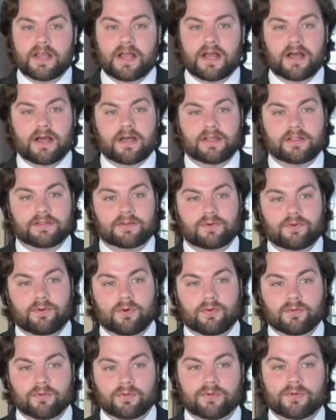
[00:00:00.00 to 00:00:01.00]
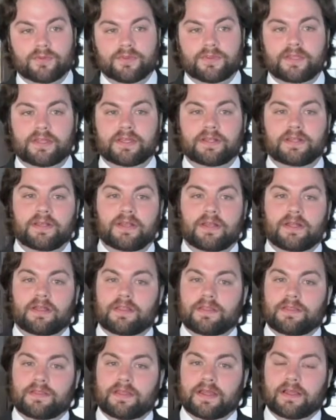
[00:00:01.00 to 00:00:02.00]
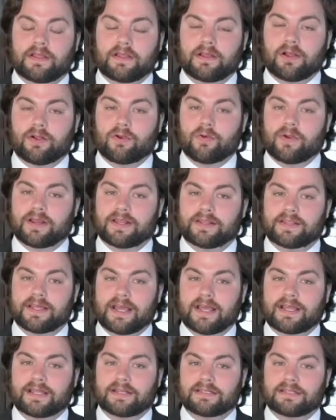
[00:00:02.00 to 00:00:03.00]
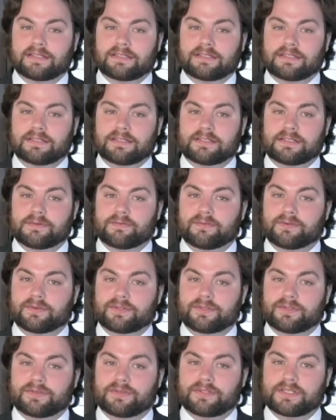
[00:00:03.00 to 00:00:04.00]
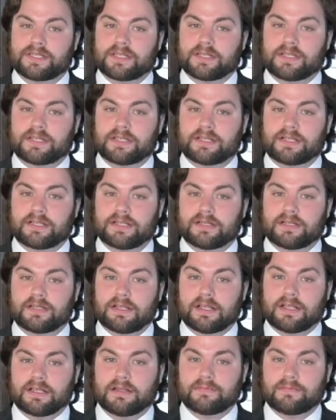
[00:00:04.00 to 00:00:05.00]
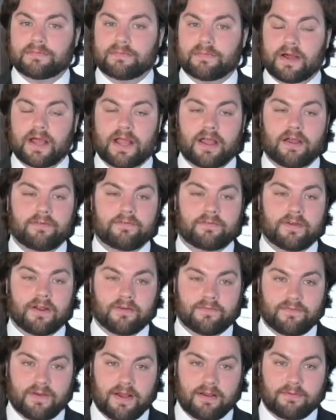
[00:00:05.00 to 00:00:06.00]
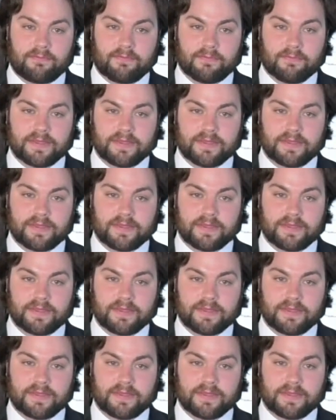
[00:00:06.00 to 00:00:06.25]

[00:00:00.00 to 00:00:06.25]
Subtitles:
The court ruled that they equated that similar to sending it by unverifiable